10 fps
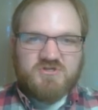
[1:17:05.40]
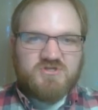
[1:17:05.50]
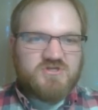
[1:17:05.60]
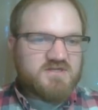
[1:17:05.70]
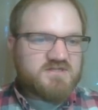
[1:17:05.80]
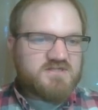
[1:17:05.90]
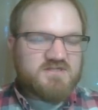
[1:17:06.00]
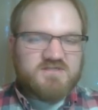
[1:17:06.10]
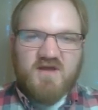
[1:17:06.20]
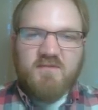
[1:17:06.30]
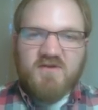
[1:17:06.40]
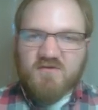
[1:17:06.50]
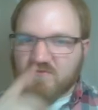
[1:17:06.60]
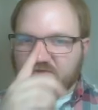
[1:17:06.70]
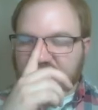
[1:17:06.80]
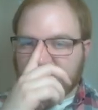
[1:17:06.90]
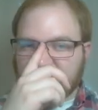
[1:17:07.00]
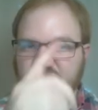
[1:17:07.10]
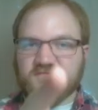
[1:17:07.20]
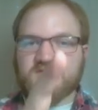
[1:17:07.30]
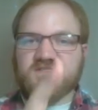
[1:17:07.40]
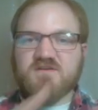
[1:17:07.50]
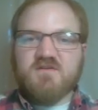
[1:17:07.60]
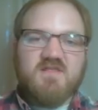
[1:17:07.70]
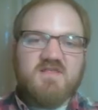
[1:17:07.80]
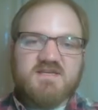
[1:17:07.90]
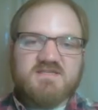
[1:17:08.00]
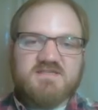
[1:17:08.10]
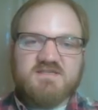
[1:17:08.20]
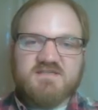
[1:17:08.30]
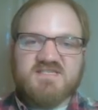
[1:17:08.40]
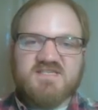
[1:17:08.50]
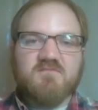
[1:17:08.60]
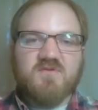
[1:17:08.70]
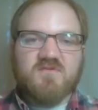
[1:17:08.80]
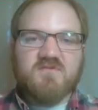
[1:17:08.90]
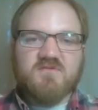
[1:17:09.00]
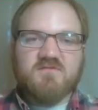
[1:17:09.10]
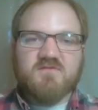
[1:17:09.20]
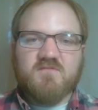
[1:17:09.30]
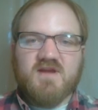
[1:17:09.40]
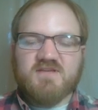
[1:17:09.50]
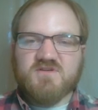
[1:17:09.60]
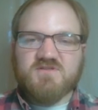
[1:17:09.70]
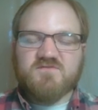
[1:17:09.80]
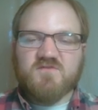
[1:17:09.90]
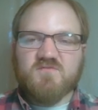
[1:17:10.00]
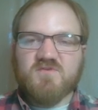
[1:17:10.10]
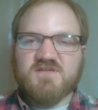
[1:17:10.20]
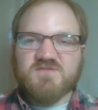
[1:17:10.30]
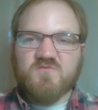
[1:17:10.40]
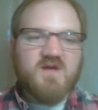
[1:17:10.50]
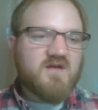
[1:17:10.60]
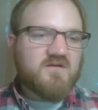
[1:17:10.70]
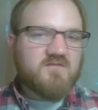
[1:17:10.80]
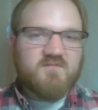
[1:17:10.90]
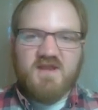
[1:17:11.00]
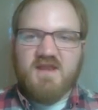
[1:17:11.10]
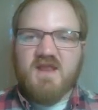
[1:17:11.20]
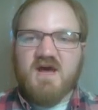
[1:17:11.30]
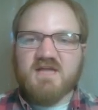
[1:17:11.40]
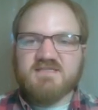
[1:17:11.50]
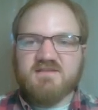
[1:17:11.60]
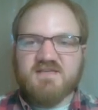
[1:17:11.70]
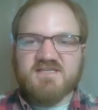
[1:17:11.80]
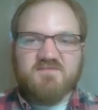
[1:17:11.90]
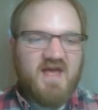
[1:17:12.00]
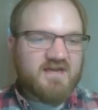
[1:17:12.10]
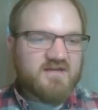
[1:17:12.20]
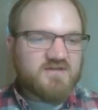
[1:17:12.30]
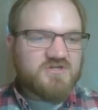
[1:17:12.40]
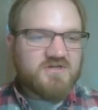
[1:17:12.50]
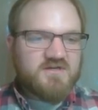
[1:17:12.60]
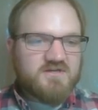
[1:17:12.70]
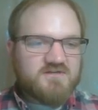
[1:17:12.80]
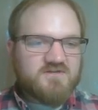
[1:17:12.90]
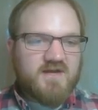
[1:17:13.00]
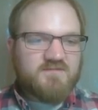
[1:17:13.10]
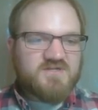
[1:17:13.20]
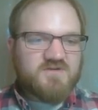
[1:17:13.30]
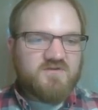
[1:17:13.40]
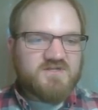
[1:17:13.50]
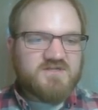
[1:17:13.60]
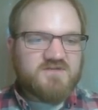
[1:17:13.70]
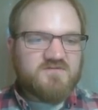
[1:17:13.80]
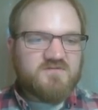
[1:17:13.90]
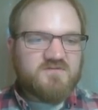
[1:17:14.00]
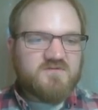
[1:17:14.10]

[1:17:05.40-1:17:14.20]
so I'm going to reuse this symbol for my transformer as well, but not this package. So I'm just going to,